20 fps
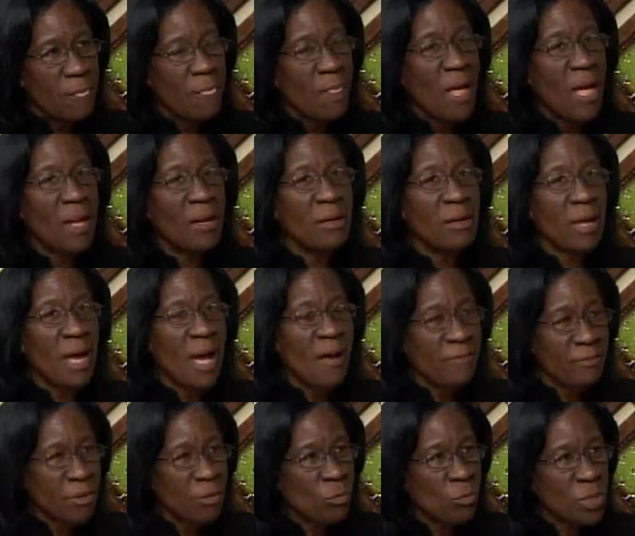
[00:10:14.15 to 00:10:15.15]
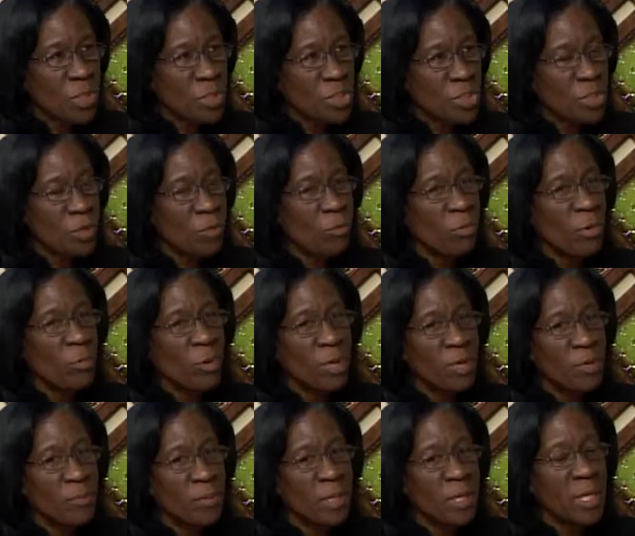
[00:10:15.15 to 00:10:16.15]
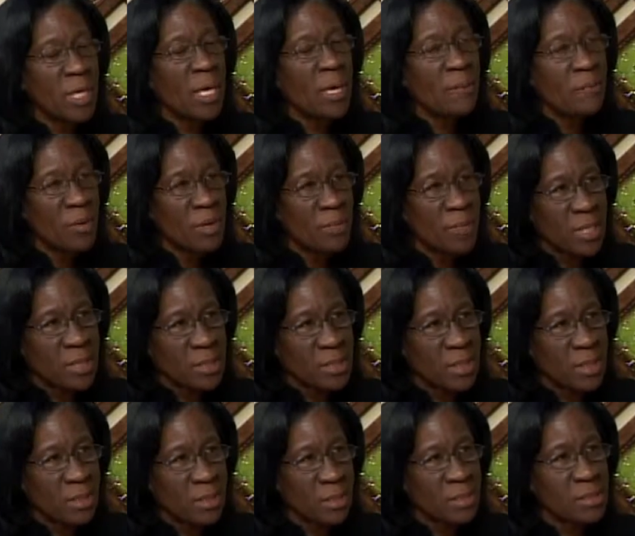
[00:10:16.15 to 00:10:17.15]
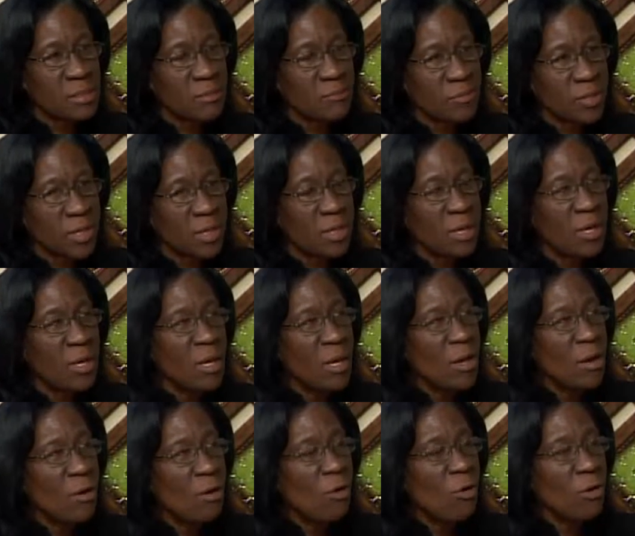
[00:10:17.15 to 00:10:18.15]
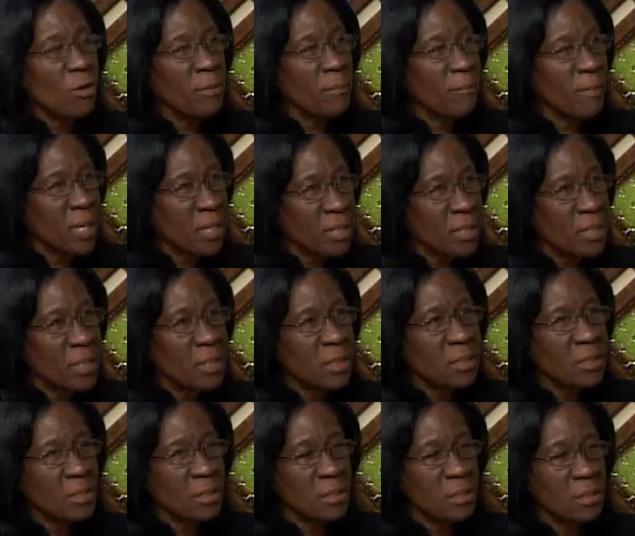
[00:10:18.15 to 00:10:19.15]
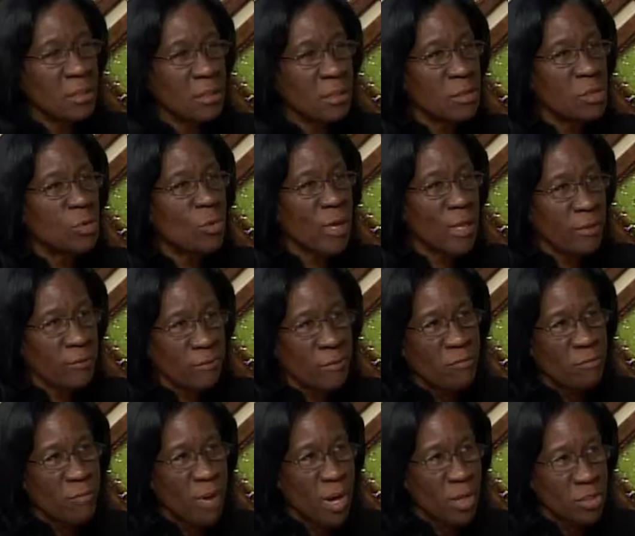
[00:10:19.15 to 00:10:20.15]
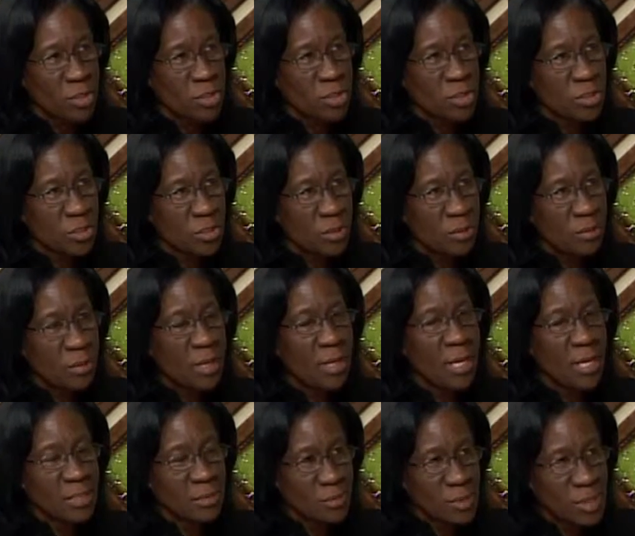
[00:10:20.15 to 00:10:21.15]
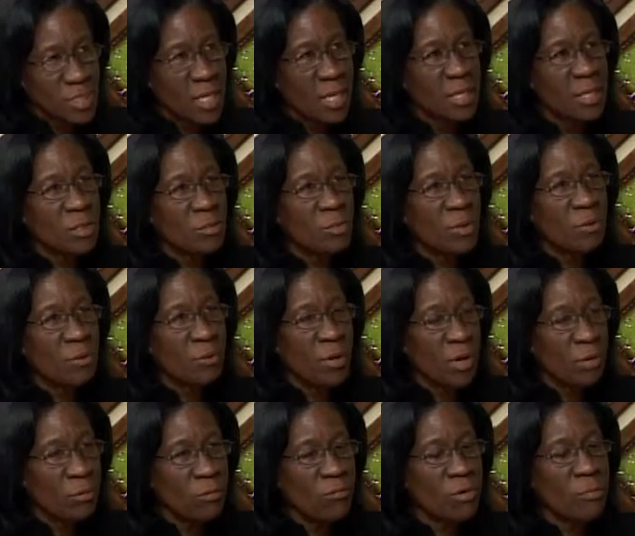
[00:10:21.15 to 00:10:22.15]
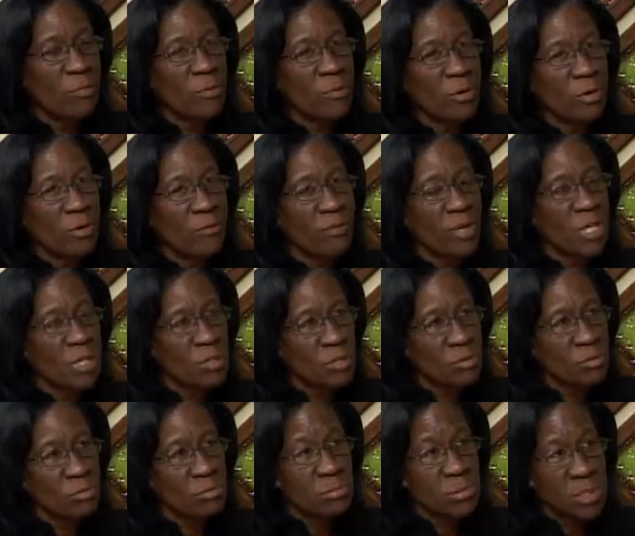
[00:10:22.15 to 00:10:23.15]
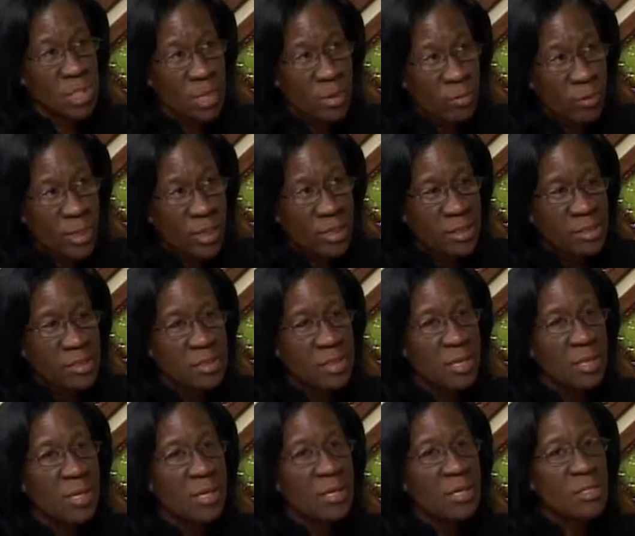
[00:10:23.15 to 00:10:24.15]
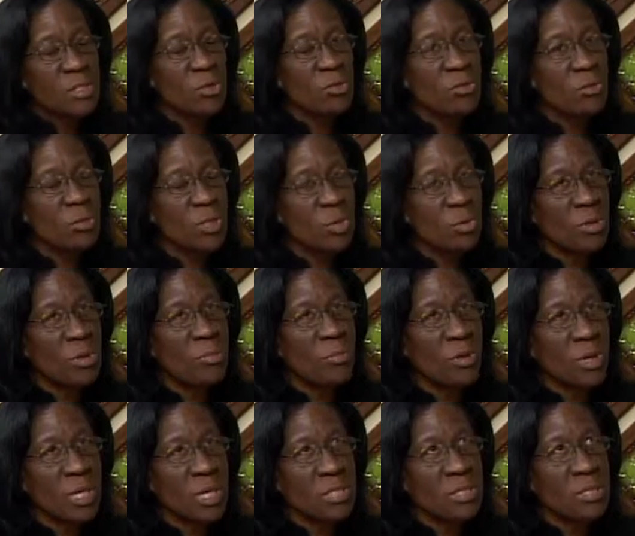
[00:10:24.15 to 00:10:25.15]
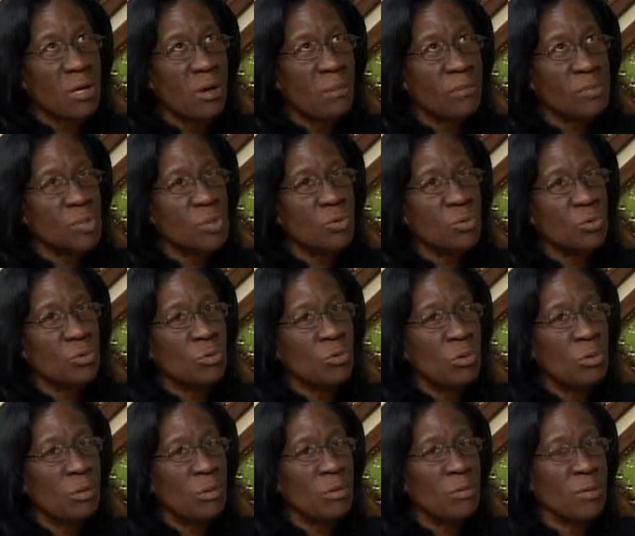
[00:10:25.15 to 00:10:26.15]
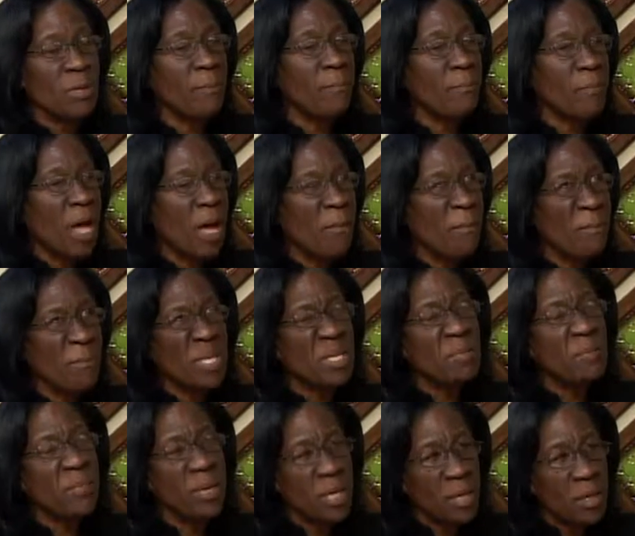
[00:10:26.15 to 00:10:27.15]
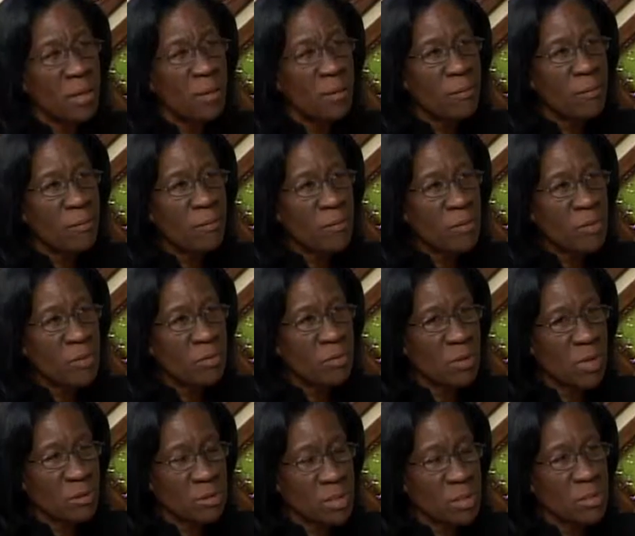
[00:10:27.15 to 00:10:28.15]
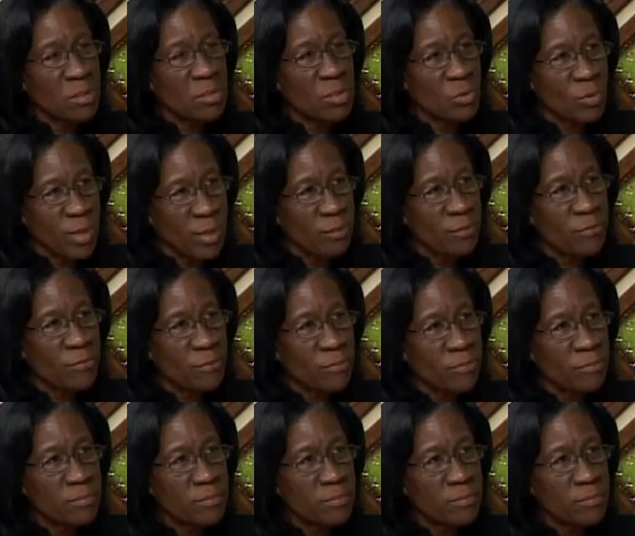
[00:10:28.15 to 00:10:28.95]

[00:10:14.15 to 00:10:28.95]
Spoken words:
and after which we will be implementing the survey on Monday, the 12th of March. And as we said, it will run over a period of 8 to 10 weeks, so which will bring us up to the mid-May 2012.